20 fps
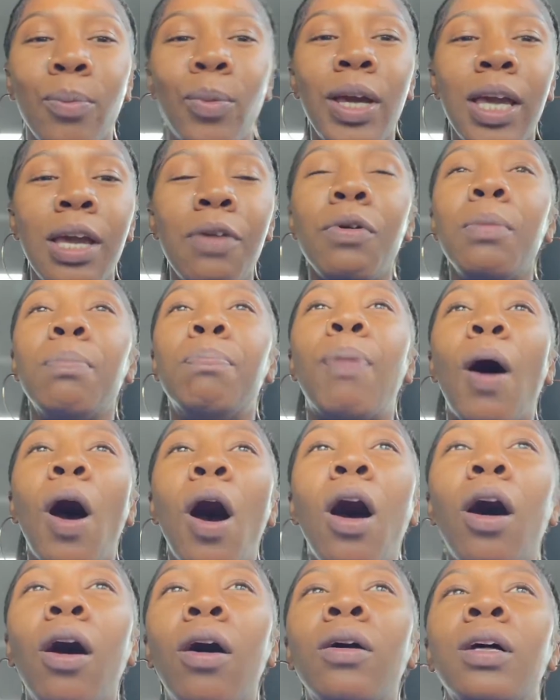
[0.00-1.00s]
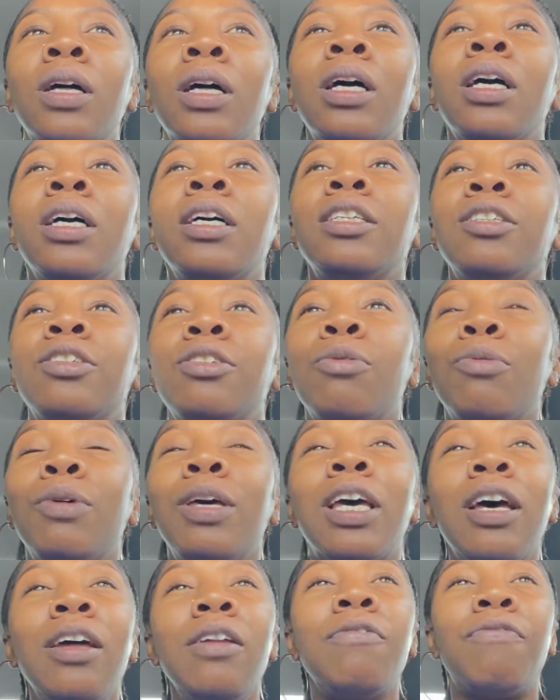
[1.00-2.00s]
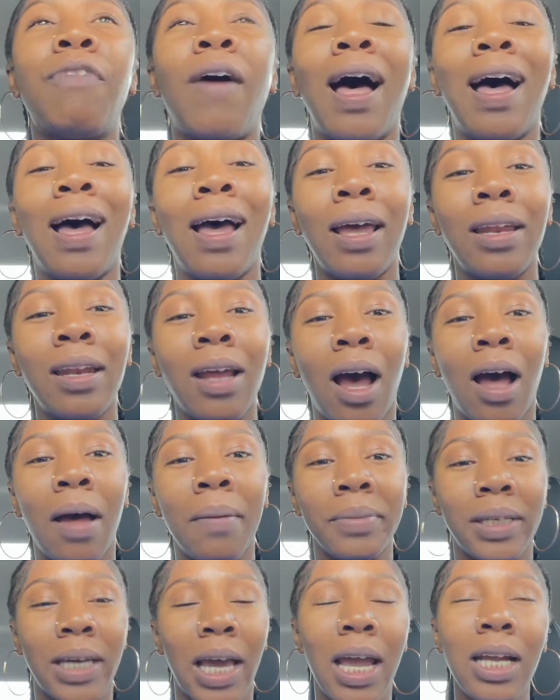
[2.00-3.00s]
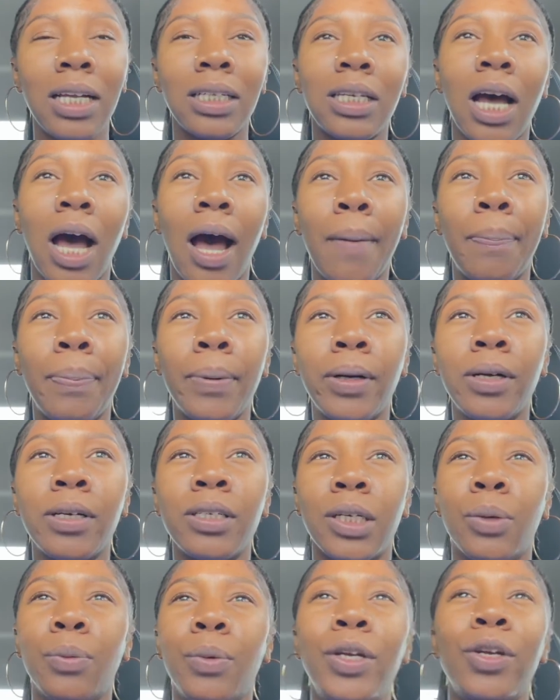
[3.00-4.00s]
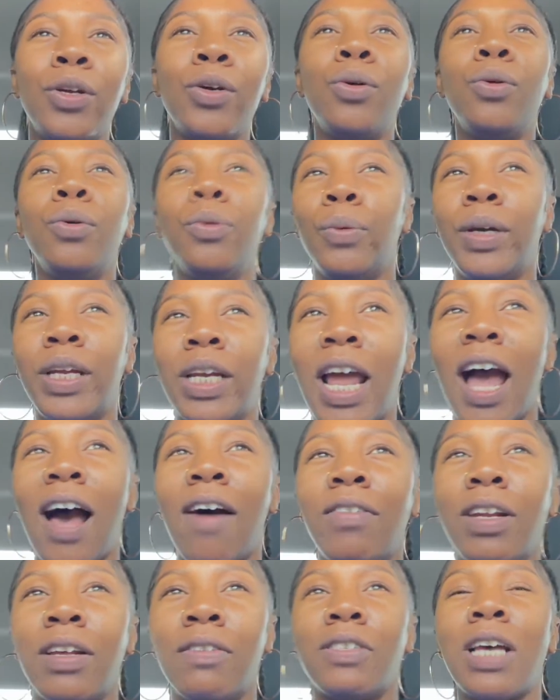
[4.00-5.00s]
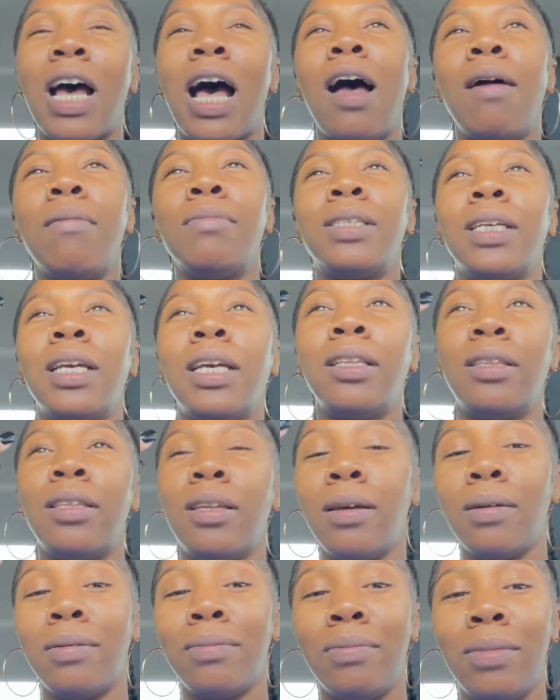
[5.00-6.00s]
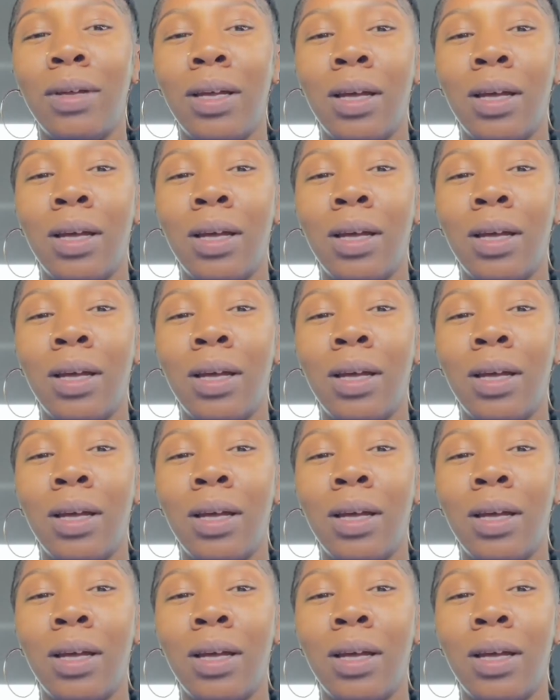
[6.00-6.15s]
We even bought we couldn't find um, cake toppers and we knew we didn't have enough time to get them